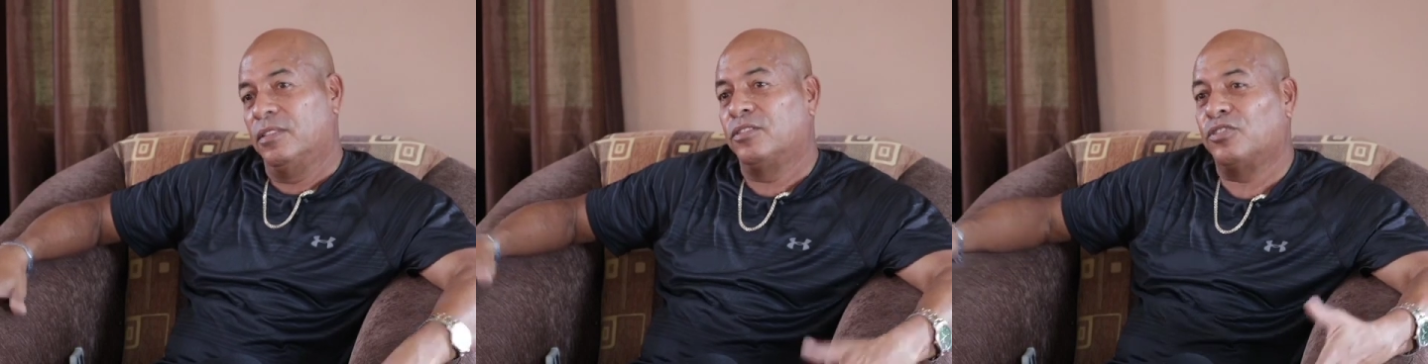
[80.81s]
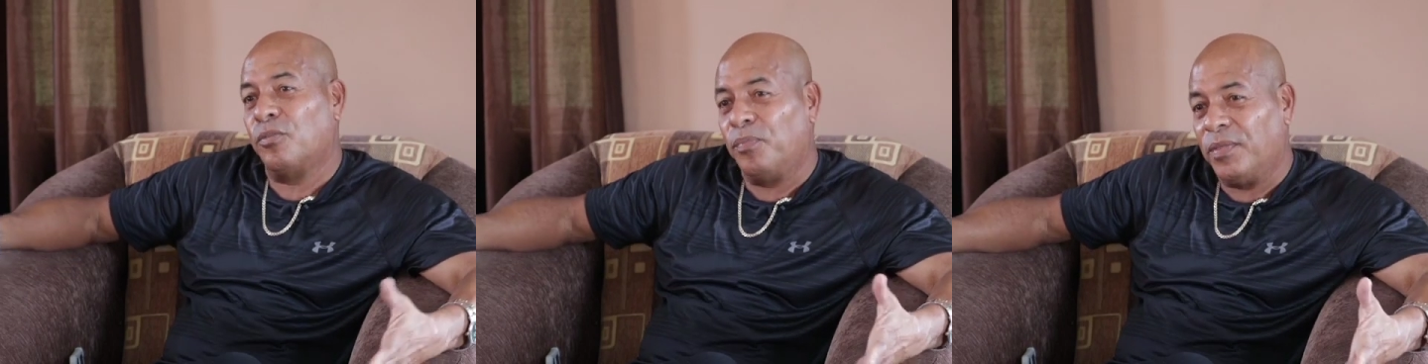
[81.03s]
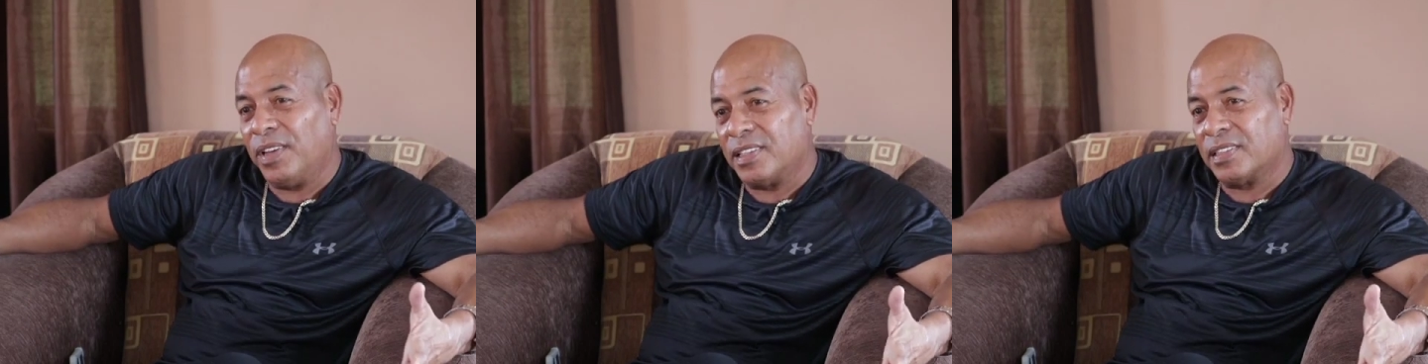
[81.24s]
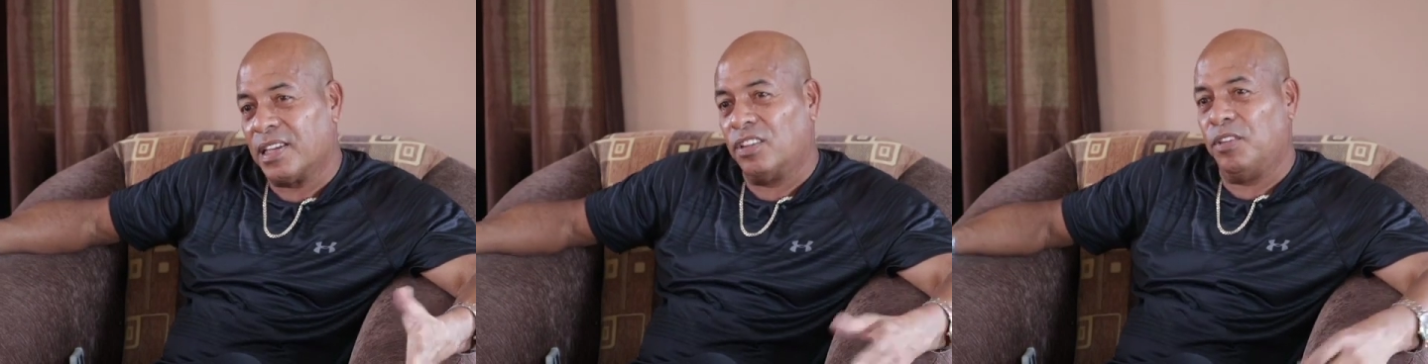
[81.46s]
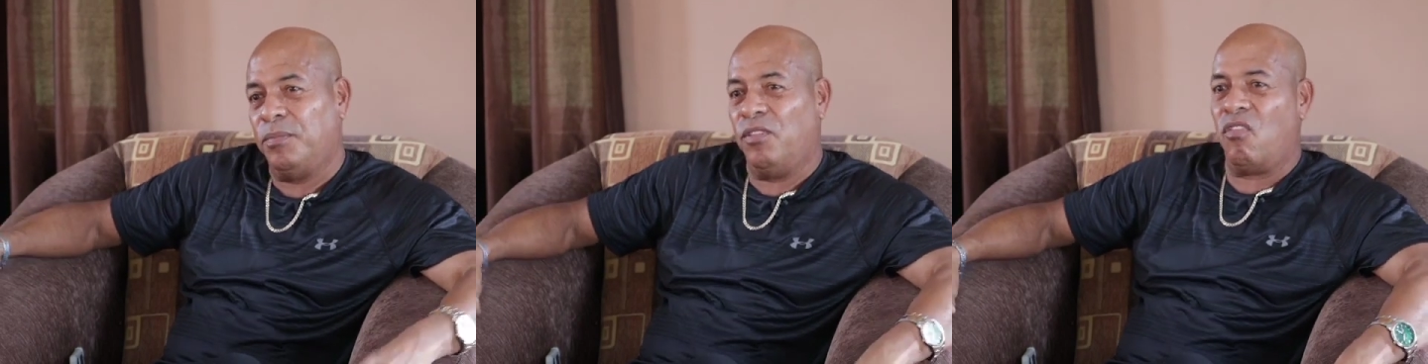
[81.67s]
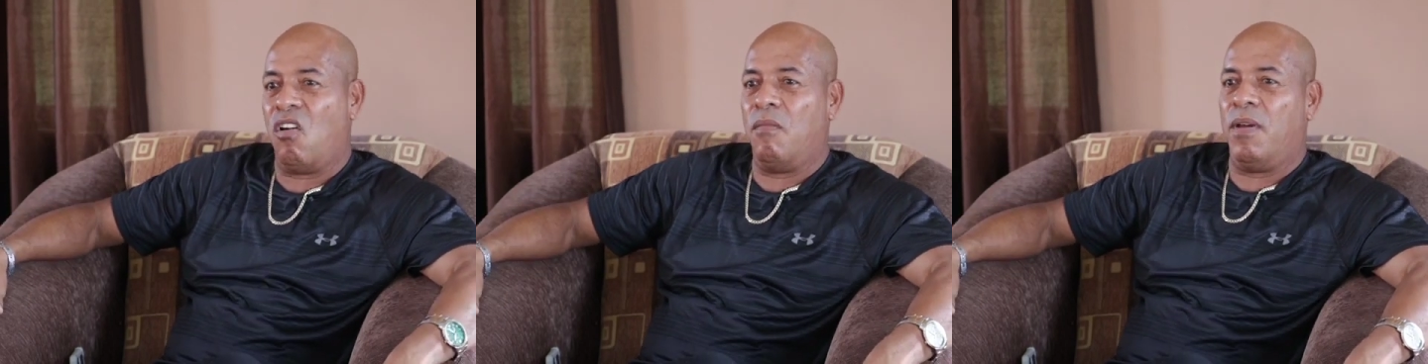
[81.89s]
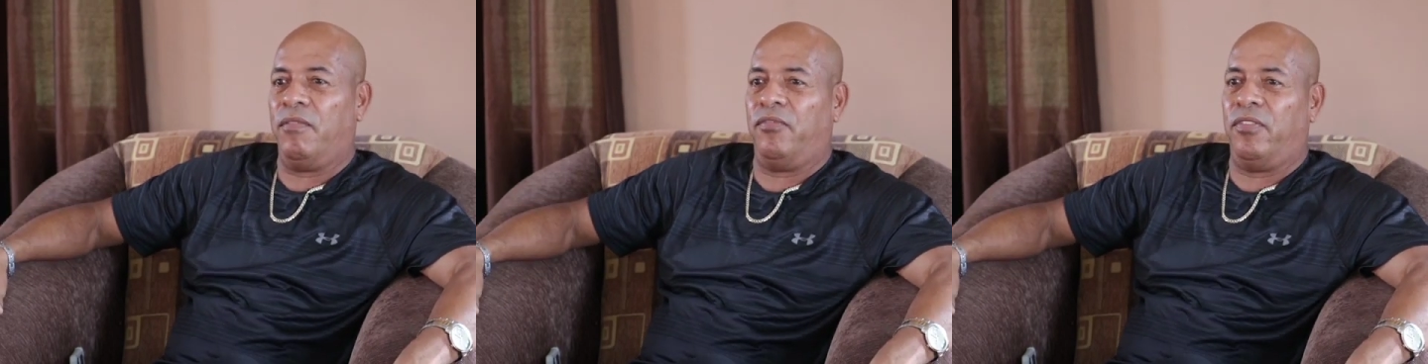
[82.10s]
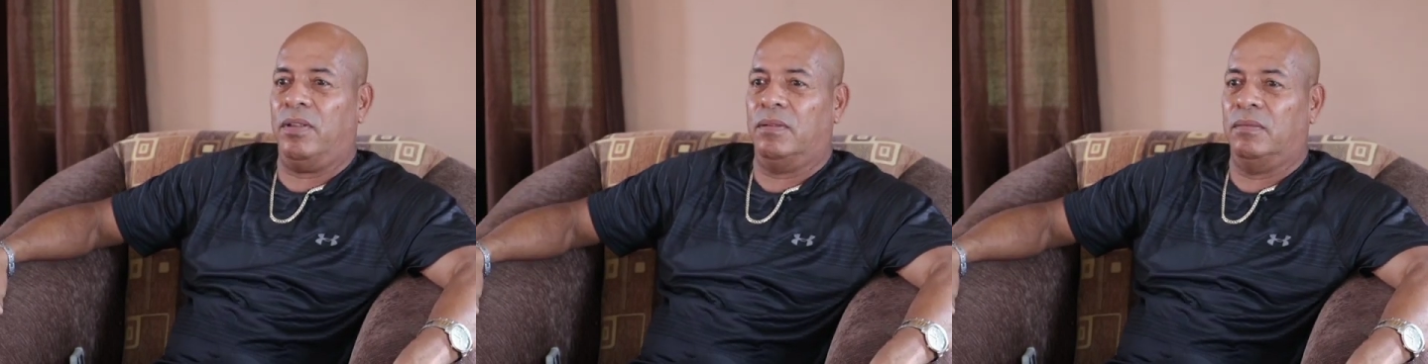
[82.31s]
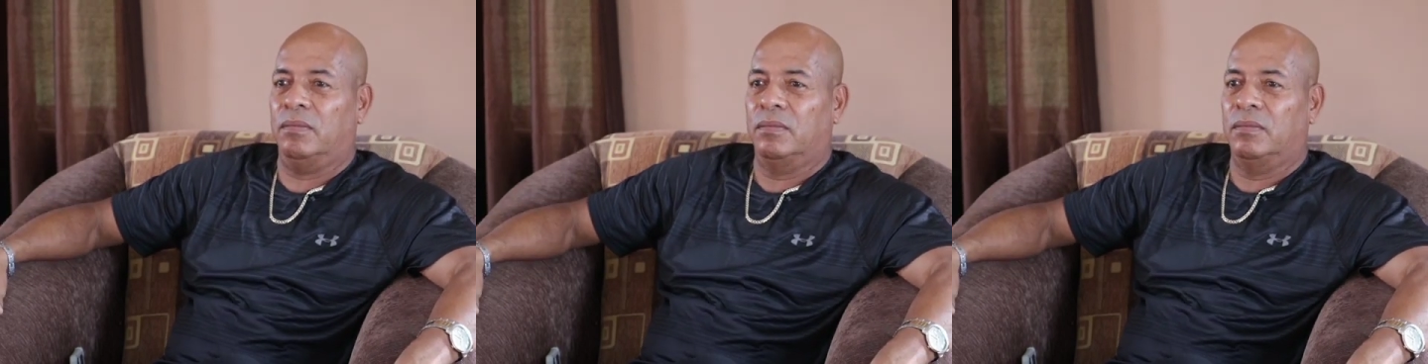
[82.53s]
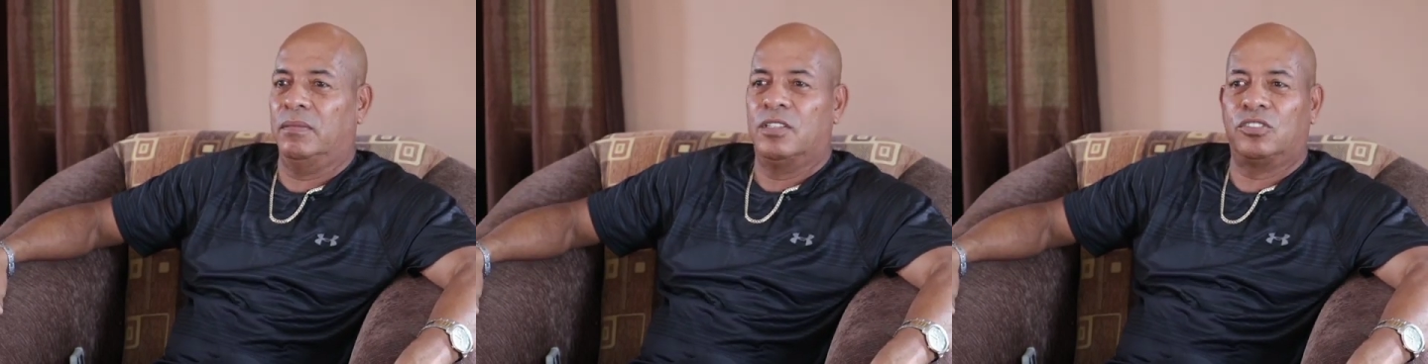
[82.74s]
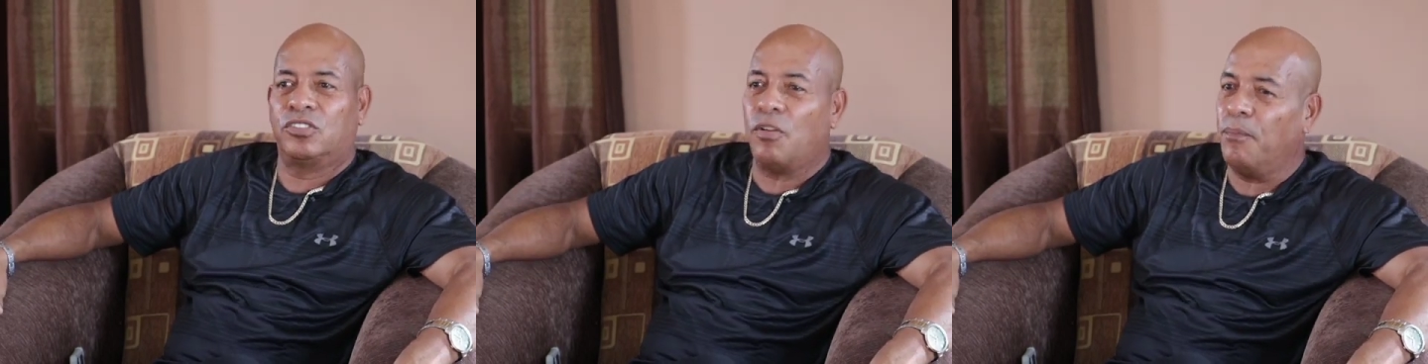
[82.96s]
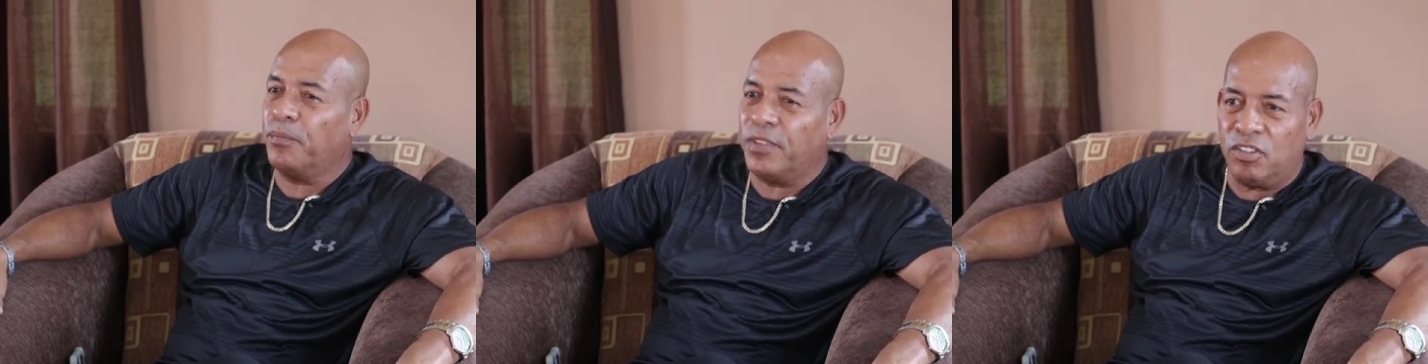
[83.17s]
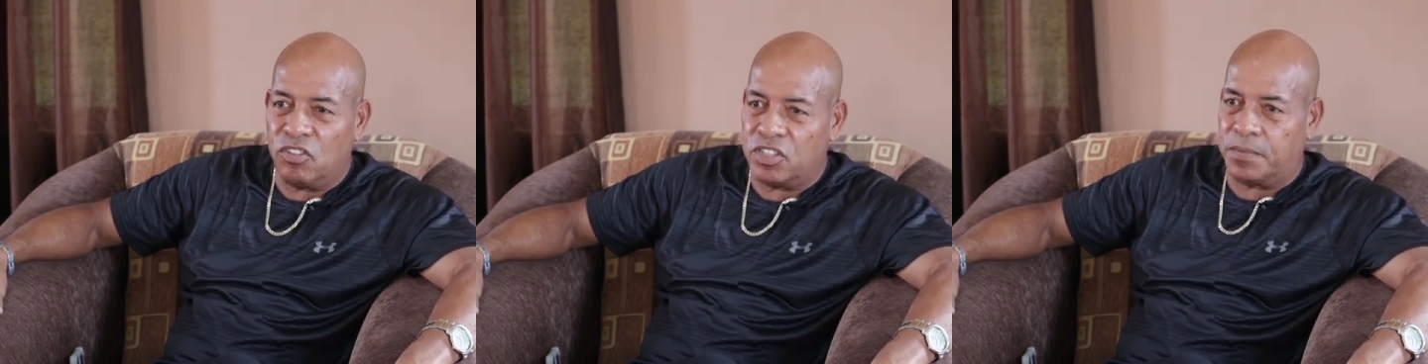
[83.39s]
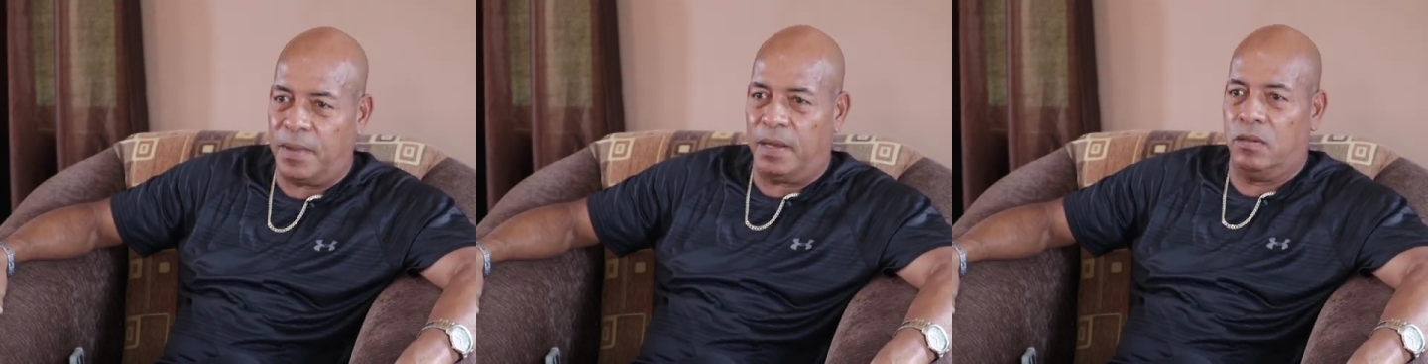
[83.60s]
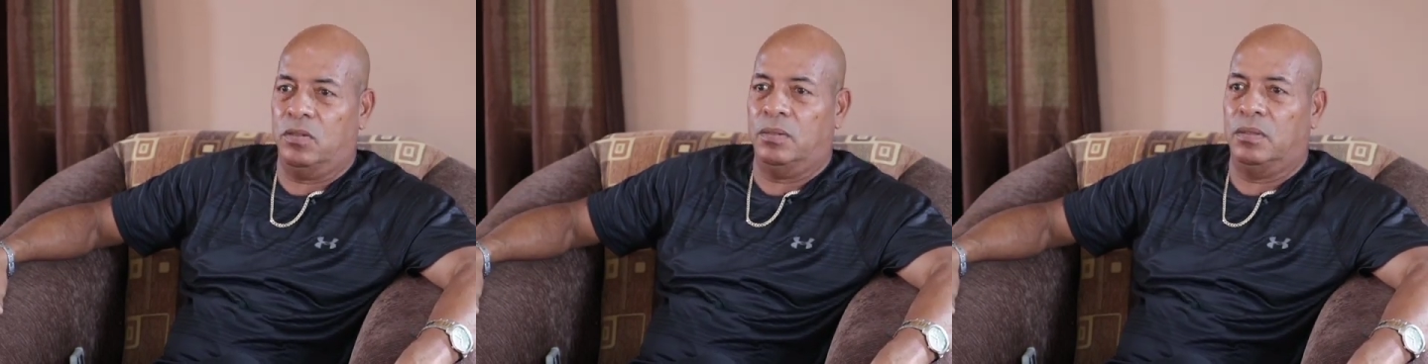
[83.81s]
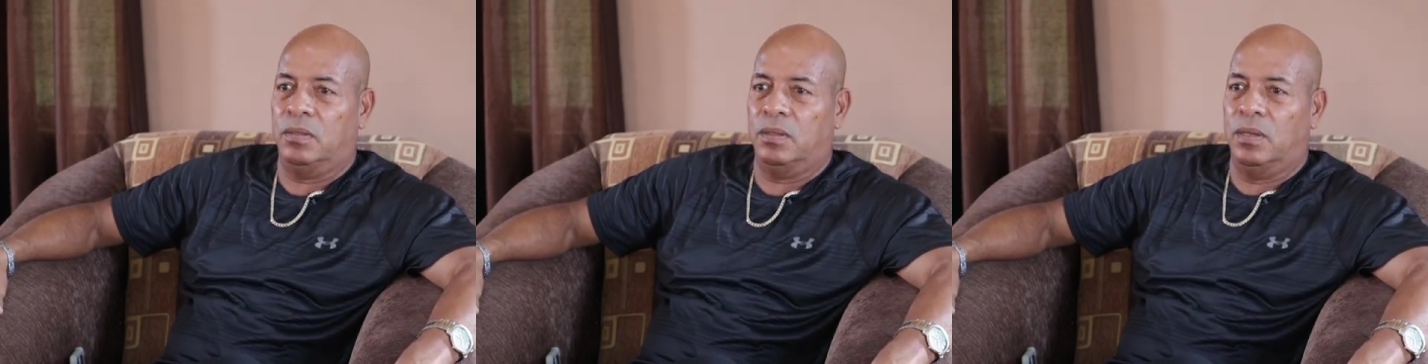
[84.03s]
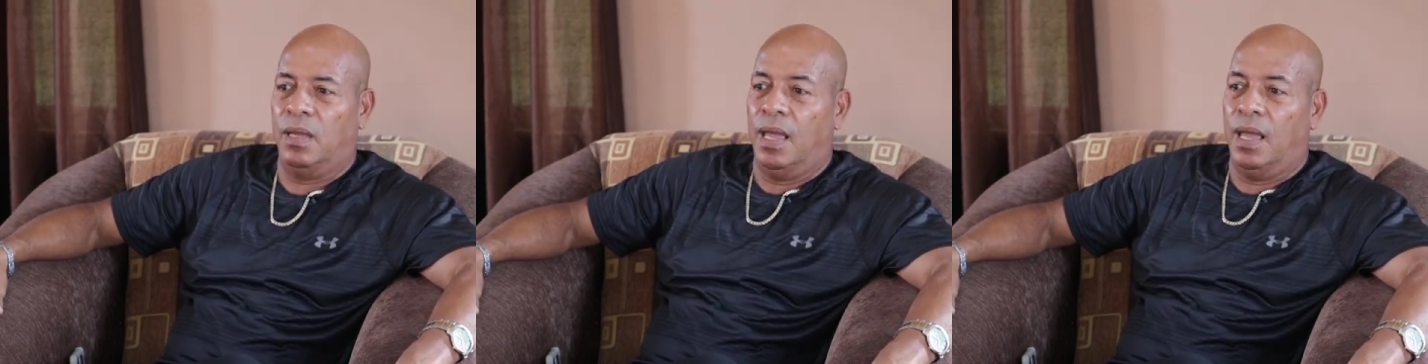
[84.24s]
Something has got to be wrong, my friend. Something not smell good.